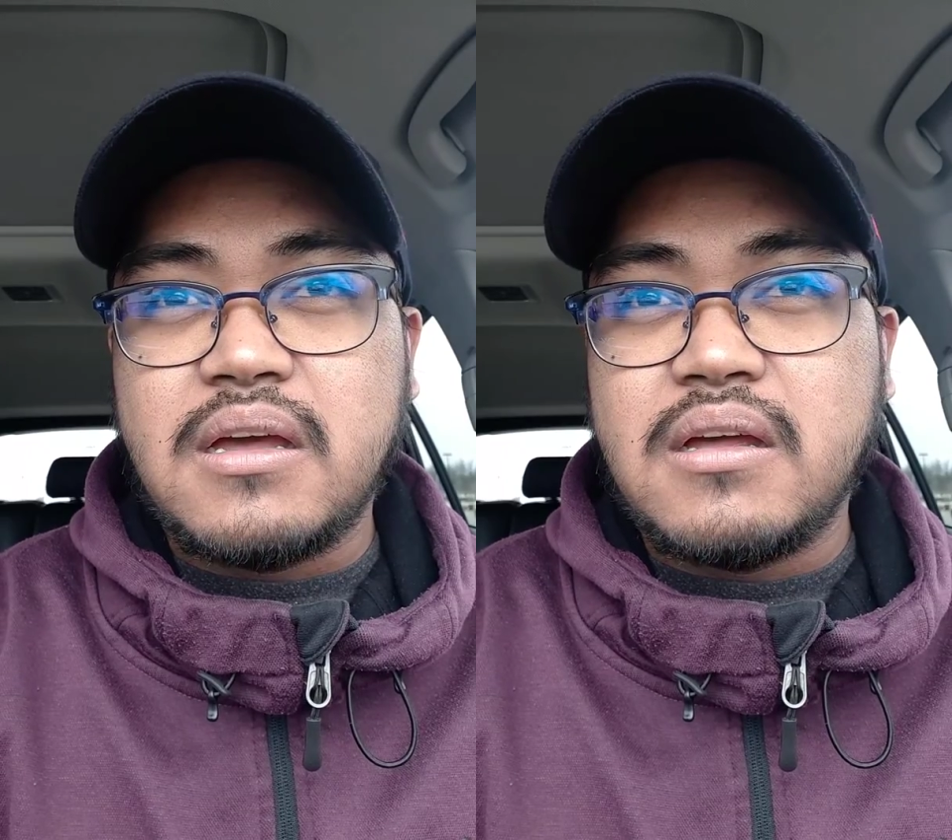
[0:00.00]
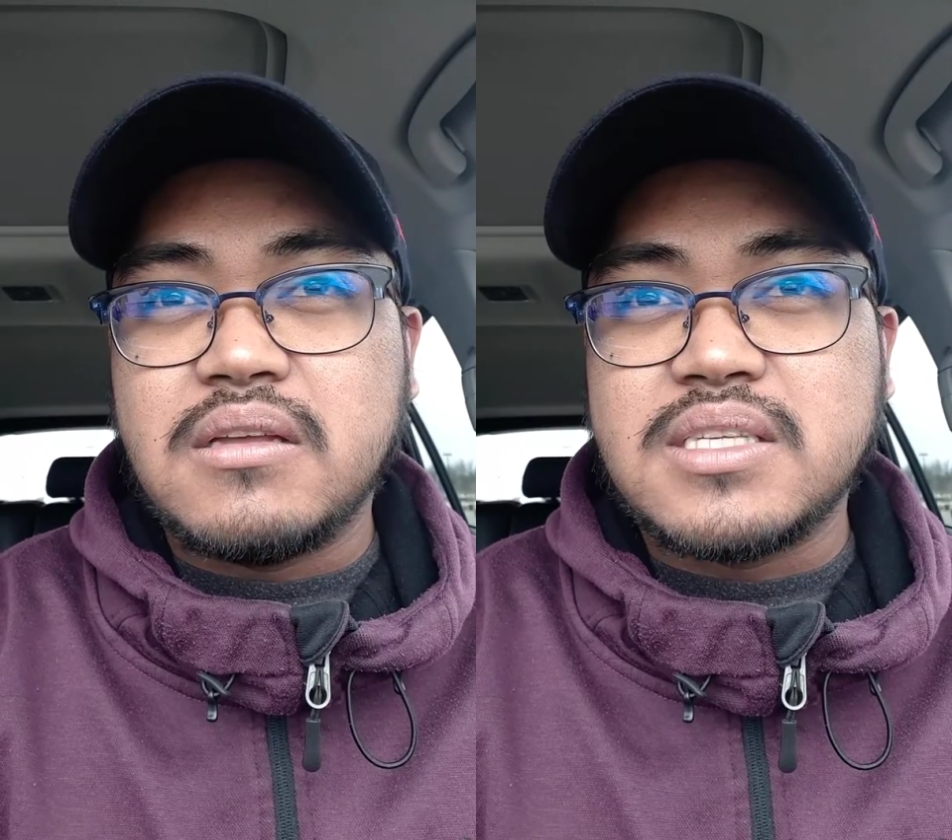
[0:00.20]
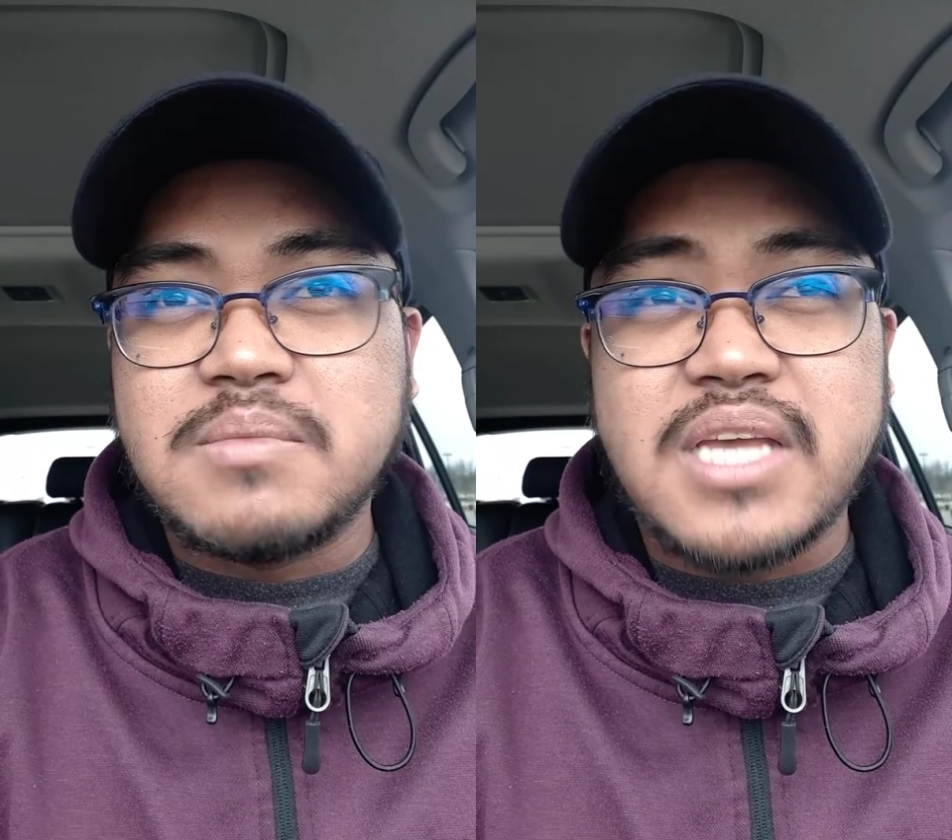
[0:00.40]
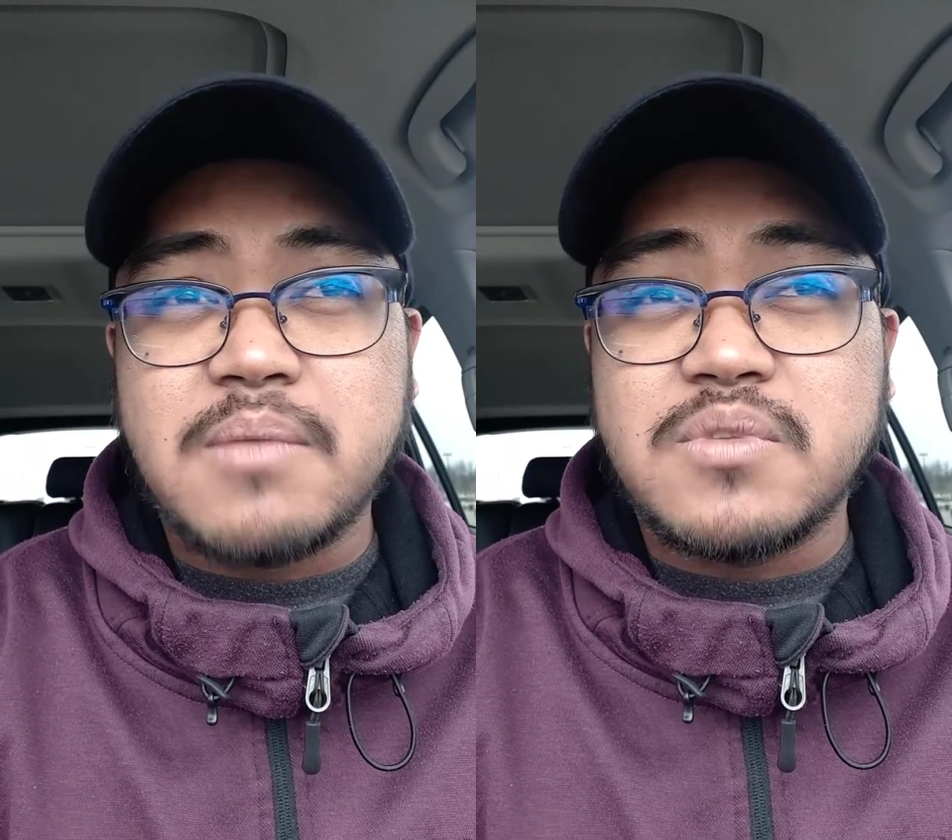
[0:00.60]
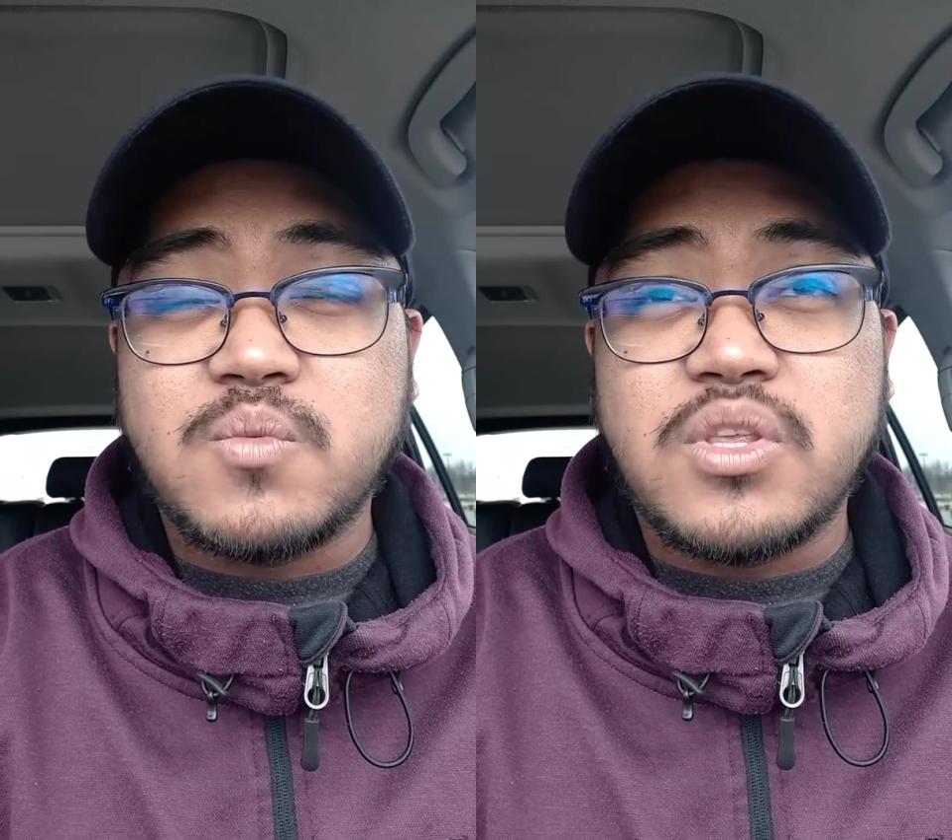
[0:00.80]
Sometimes
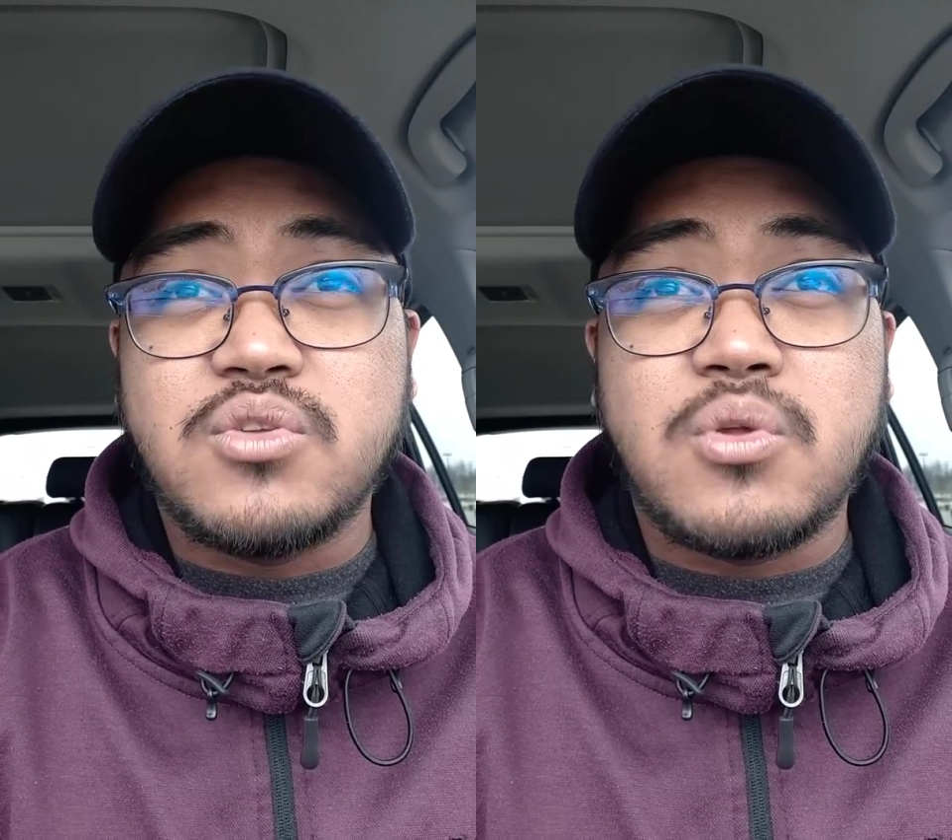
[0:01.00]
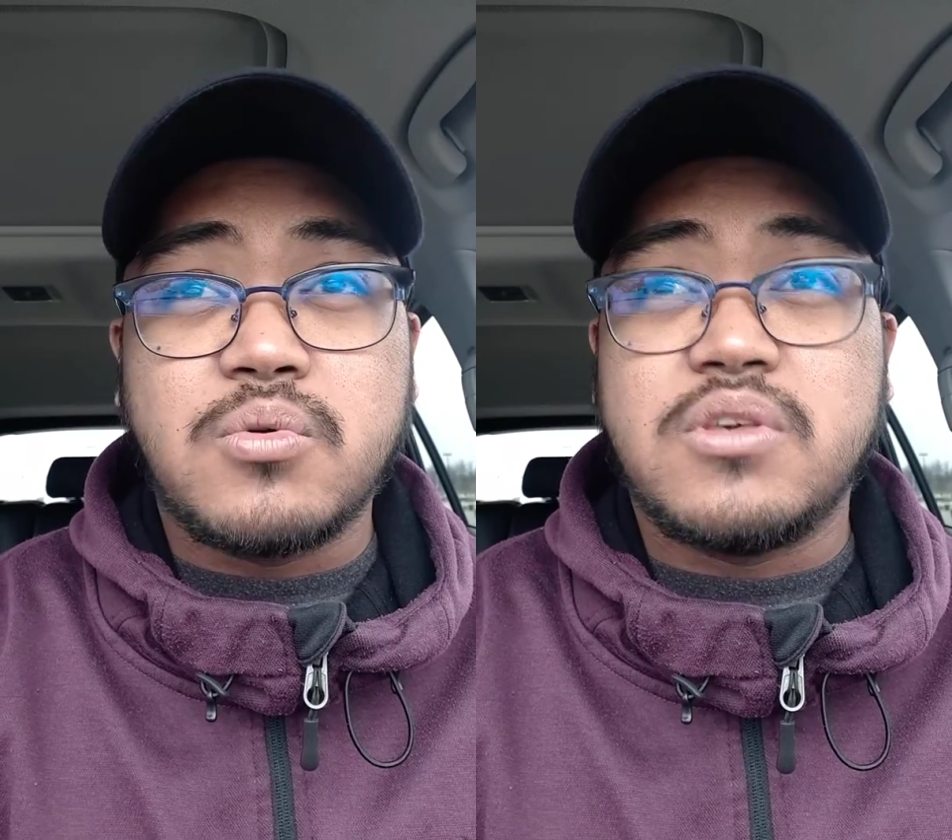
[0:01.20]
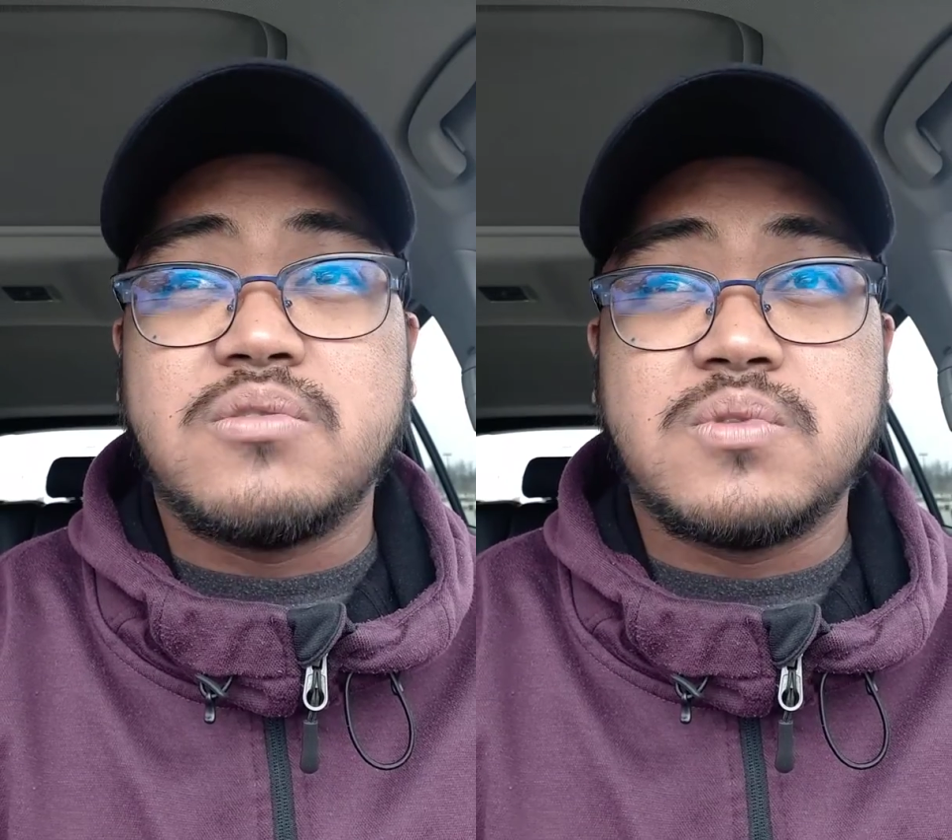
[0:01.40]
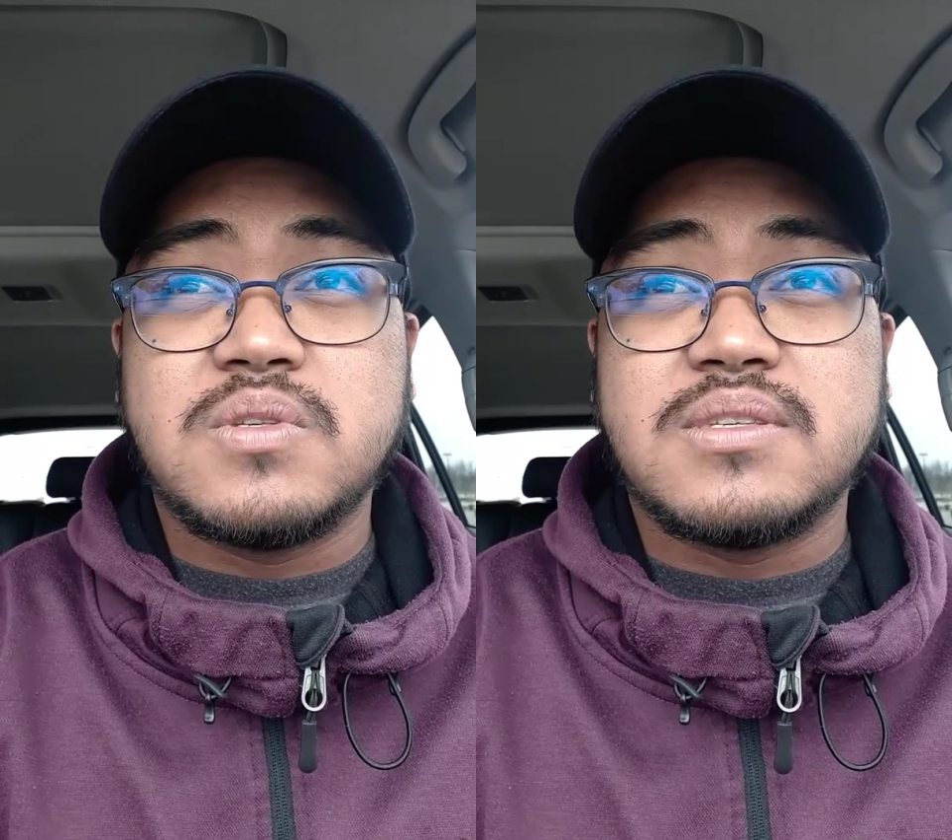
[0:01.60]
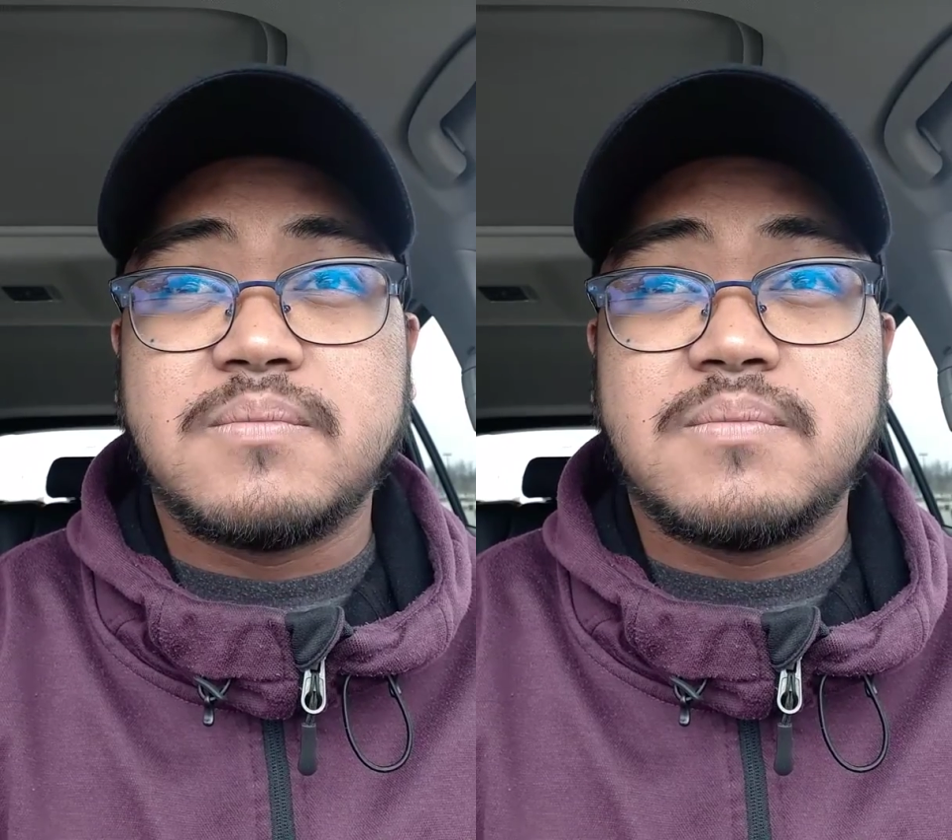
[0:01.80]
when you don't use